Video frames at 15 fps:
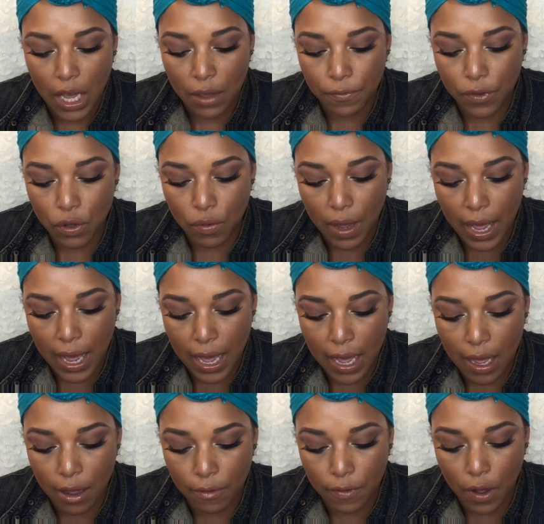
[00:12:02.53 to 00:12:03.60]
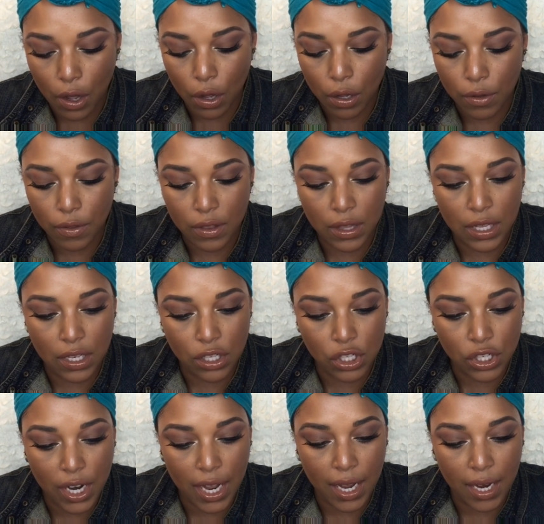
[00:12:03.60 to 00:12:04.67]
If you have this
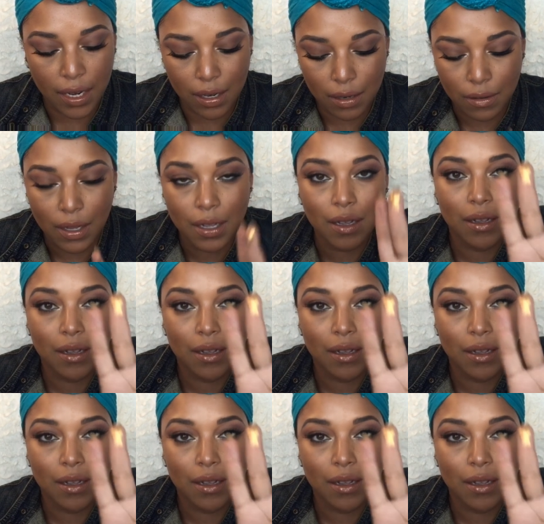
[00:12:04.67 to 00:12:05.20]
shade,